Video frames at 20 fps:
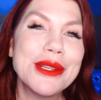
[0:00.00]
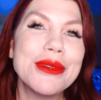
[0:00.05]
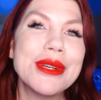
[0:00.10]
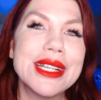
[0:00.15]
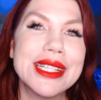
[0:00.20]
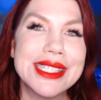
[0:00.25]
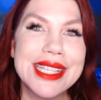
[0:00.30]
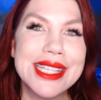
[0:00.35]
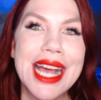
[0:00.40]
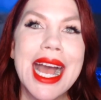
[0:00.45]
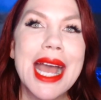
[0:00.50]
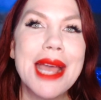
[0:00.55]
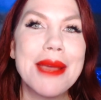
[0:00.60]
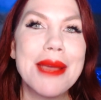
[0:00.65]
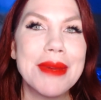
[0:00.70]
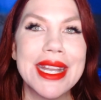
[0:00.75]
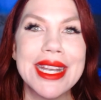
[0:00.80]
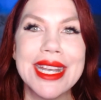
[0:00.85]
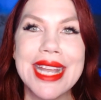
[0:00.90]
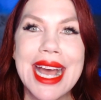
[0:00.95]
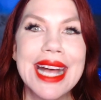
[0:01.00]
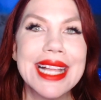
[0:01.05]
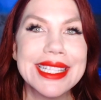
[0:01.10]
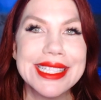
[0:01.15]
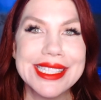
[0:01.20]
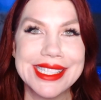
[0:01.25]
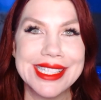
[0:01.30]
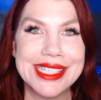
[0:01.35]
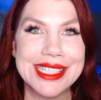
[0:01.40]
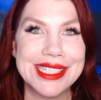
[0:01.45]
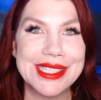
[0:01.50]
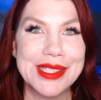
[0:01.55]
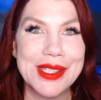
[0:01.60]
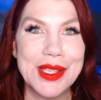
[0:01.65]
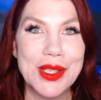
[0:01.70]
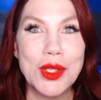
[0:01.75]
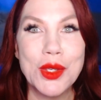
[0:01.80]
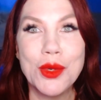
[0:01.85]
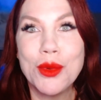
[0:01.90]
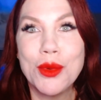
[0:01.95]
a time analysis,
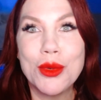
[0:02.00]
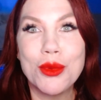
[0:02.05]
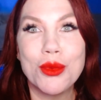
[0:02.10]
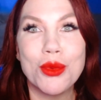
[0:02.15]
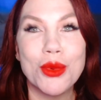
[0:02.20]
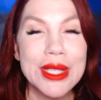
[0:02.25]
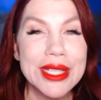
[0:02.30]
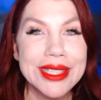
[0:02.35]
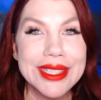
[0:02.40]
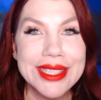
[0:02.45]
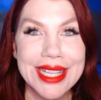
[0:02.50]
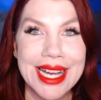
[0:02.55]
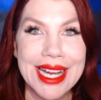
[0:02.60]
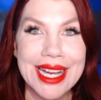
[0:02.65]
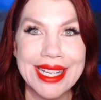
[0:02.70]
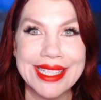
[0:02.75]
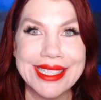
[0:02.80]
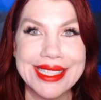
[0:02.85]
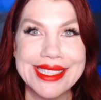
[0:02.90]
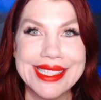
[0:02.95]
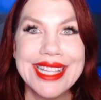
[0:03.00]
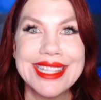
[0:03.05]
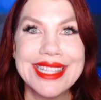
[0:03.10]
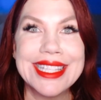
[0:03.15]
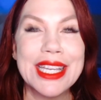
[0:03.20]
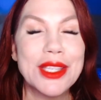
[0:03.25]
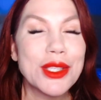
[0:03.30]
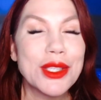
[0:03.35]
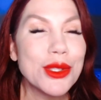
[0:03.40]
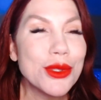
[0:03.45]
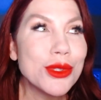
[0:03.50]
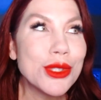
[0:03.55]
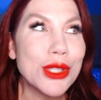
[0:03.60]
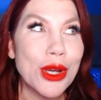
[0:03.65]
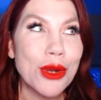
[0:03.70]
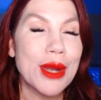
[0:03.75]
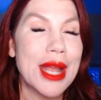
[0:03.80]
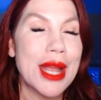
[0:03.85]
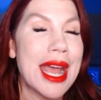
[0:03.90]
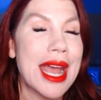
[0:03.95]
you would realize that you
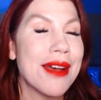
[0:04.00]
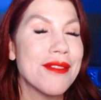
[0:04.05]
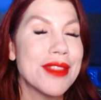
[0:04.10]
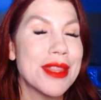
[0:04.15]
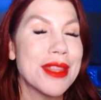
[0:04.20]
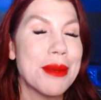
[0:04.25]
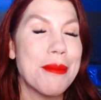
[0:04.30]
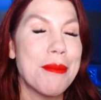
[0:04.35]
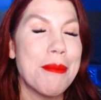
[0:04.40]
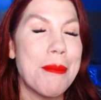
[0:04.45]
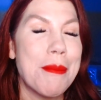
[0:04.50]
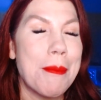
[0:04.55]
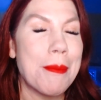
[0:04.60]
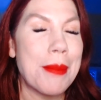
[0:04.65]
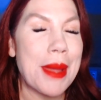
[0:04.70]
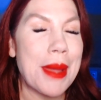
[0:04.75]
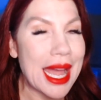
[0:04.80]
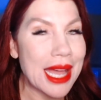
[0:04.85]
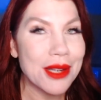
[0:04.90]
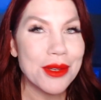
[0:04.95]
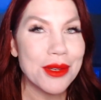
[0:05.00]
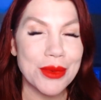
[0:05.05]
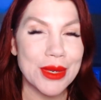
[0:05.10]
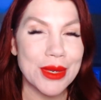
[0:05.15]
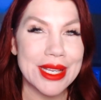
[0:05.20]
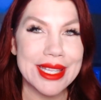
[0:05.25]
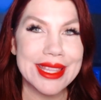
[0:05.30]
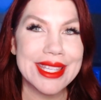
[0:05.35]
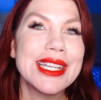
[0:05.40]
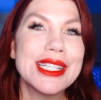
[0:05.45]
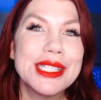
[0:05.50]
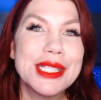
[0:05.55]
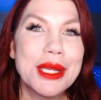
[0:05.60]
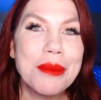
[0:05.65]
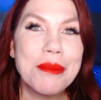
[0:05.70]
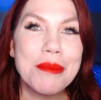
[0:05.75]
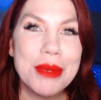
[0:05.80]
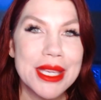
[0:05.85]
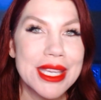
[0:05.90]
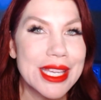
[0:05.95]
don't have the bandwidth
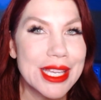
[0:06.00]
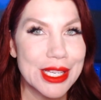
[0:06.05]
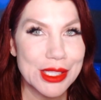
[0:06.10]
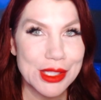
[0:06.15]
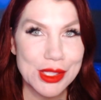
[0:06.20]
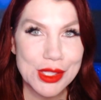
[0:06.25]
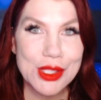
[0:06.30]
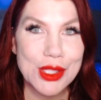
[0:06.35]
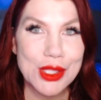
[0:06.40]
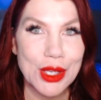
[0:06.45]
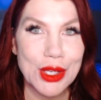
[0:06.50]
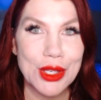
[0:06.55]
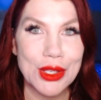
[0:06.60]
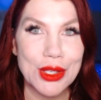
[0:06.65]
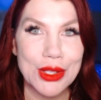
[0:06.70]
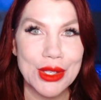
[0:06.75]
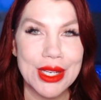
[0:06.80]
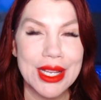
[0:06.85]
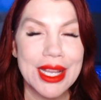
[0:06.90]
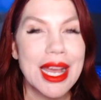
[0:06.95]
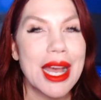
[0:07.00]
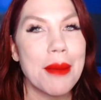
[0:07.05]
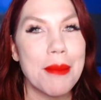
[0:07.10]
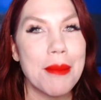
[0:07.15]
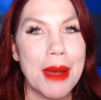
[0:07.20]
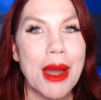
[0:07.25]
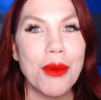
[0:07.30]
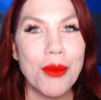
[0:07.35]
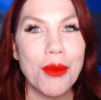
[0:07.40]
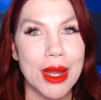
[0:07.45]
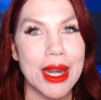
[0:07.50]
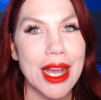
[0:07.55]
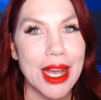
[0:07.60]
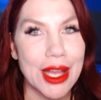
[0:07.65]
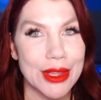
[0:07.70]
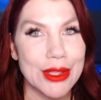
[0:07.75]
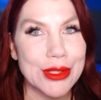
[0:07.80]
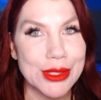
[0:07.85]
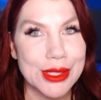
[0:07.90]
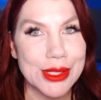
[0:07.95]
to be concerned about what
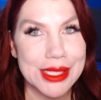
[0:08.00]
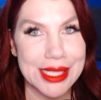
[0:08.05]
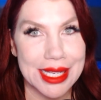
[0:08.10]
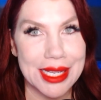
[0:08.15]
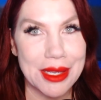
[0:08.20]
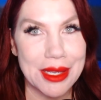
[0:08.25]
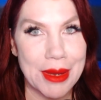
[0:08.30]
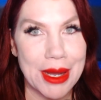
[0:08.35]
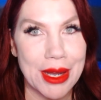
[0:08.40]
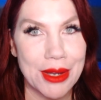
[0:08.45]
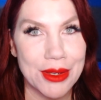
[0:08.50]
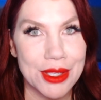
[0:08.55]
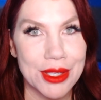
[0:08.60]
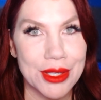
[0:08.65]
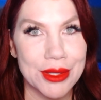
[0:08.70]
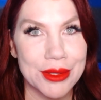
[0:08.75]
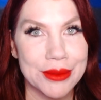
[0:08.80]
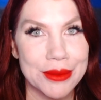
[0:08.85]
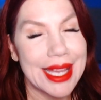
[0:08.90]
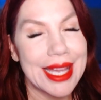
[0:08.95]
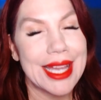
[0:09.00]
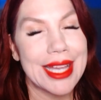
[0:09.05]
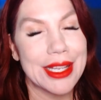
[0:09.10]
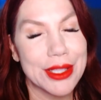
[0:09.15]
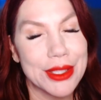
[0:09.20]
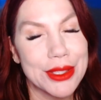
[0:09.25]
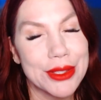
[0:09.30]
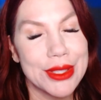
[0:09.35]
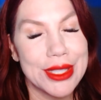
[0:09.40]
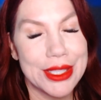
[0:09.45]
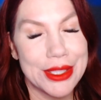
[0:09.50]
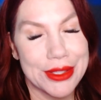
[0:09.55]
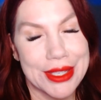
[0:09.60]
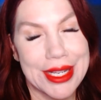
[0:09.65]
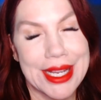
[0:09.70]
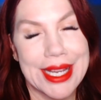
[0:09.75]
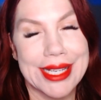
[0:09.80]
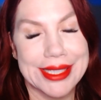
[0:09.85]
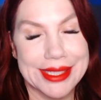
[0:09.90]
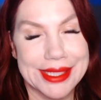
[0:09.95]
others think about you, including your
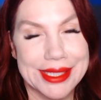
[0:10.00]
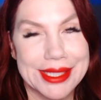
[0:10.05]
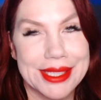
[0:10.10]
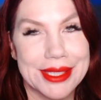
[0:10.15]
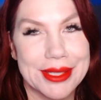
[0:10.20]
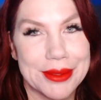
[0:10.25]
ex.